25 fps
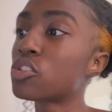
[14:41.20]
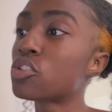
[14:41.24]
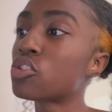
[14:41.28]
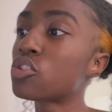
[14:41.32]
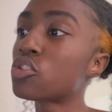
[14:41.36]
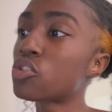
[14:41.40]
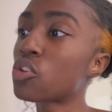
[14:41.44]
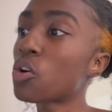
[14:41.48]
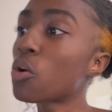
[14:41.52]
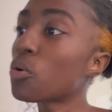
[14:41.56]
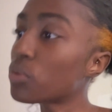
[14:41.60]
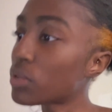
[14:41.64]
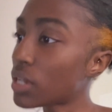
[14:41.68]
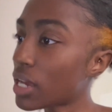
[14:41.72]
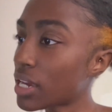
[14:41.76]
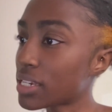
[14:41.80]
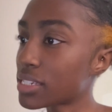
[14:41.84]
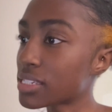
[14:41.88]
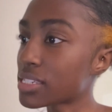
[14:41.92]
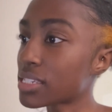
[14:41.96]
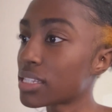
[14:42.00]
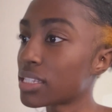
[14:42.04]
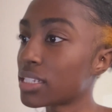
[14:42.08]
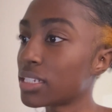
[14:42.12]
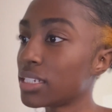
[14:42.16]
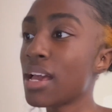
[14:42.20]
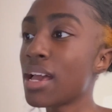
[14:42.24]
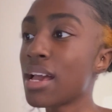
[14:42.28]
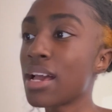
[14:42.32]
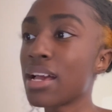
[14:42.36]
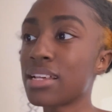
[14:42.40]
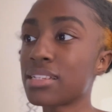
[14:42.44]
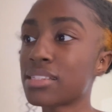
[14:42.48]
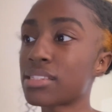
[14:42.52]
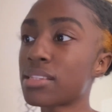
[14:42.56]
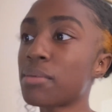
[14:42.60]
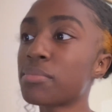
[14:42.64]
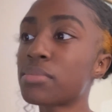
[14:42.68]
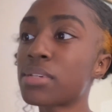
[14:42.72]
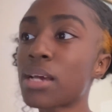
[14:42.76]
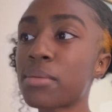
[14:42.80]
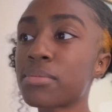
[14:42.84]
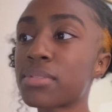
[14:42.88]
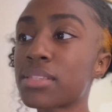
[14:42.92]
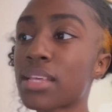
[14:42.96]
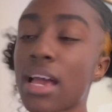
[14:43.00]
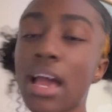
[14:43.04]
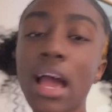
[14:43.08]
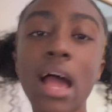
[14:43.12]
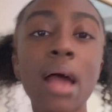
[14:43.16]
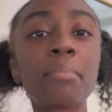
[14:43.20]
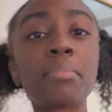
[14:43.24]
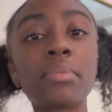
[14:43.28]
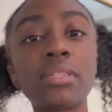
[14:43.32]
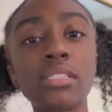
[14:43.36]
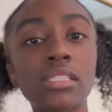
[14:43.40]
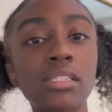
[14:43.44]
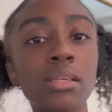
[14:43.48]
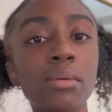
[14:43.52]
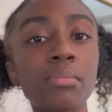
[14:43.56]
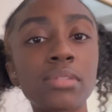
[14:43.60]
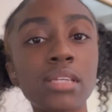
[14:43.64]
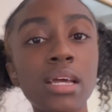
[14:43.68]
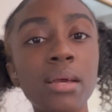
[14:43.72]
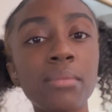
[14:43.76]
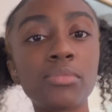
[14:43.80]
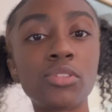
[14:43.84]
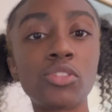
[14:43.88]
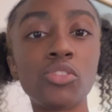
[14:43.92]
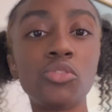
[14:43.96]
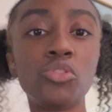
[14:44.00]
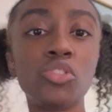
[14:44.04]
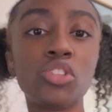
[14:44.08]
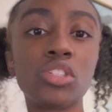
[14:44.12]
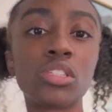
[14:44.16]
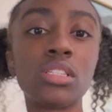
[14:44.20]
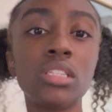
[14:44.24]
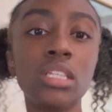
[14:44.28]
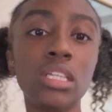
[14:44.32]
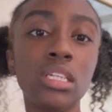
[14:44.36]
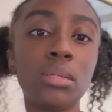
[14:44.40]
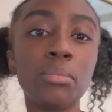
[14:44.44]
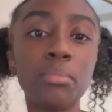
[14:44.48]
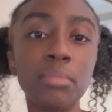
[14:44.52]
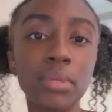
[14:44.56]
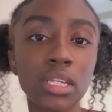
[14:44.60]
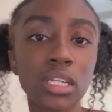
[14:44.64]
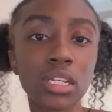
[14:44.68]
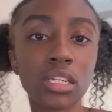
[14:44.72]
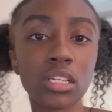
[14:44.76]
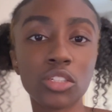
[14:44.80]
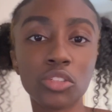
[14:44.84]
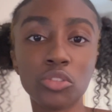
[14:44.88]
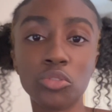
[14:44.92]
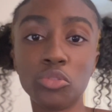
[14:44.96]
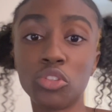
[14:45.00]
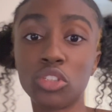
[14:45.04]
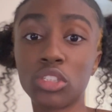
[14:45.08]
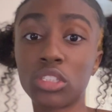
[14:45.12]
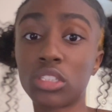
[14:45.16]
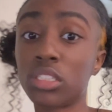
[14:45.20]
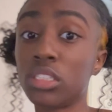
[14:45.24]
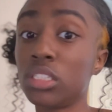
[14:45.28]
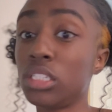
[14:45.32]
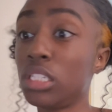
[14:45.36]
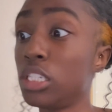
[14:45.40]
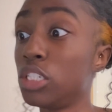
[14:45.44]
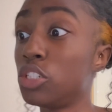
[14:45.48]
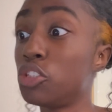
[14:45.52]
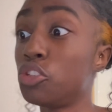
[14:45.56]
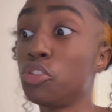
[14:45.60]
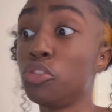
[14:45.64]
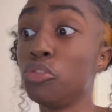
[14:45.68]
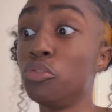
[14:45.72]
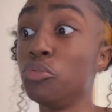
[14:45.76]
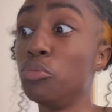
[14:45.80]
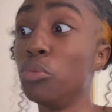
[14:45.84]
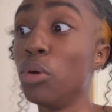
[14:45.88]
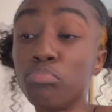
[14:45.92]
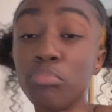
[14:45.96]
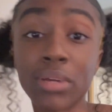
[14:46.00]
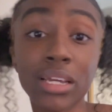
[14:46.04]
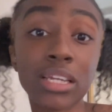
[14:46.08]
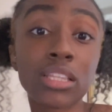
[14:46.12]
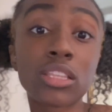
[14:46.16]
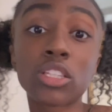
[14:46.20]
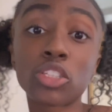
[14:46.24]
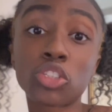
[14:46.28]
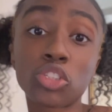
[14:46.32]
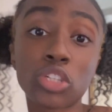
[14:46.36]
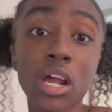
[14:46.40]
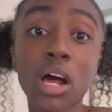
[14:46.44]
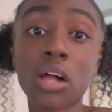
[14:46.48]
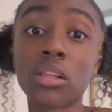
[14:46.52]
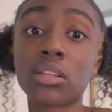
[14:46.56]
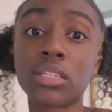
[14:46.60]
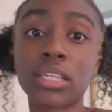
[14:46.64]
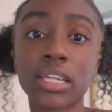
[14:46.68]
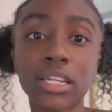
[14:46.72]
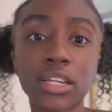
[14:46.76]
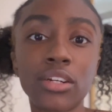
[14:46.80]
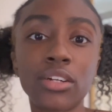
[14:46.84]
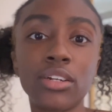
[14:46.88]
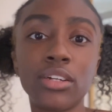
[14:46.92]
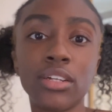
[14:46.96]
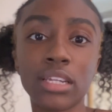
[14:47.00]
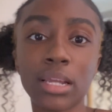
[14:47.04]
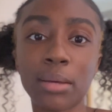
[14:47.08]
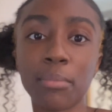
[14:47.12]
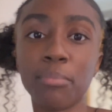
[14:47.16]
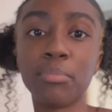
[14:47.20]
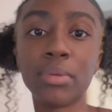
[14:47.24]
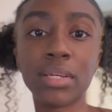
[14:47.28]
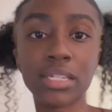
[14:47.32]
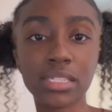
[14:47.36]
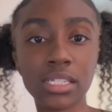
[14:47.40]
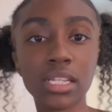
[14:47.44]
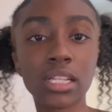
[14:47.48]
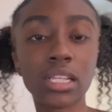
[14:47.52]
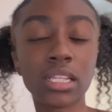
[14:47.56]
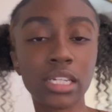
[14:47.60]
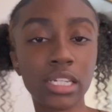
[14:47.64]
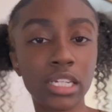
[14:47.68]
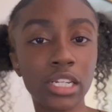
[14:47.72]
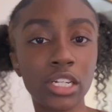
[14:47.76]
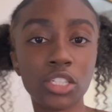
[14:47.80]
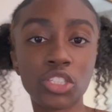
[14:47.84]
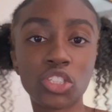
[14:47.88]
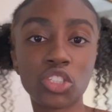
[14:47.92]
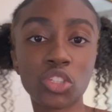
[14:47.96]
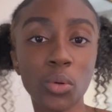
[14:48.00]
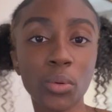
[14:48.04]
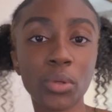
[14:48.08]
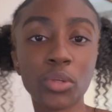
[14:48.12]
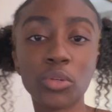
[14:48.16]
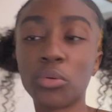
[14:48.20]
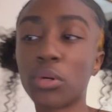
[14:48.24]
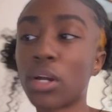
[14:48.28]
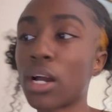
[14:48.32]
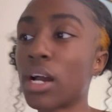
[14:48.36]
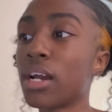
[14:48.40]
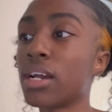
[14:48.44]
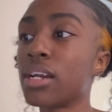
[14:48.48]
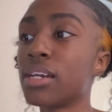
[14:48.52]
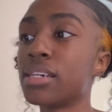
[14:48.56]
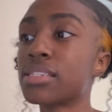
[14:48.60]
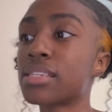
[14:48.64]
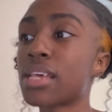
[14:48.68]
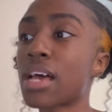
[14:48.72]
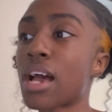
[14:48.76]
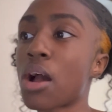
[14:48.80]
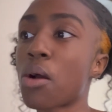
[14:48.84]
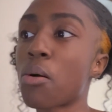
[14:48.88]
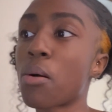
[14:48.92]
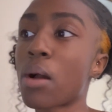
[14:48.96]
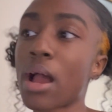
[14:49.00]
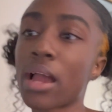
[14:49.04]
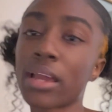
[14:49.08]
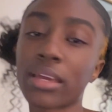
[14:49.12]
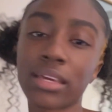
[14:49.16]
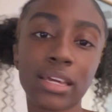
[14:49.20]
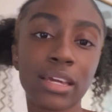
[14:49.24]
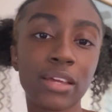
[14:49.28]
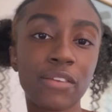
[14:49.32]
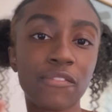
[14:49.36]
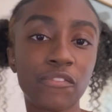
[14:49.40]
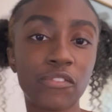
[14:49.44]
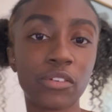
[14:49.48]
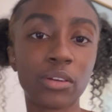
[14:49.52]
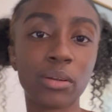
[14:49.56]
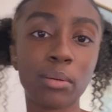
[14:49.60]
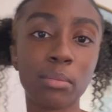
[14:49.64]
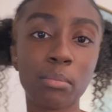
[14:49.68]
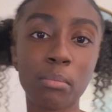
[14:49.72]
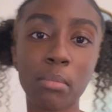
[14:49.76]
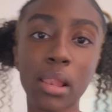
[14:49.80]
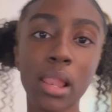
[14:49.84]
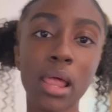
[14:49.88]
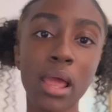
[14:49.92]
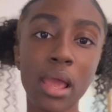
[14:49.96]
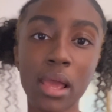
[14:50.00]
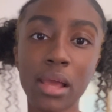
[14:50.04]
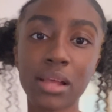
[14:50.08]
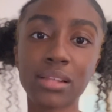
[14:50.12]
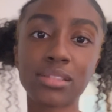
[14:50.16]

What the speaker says: so nicely. And sometimes that happens. Sometimes you just need a minute. You just need to make the trial and error. And I'm basically here showing you guys how I get from bleh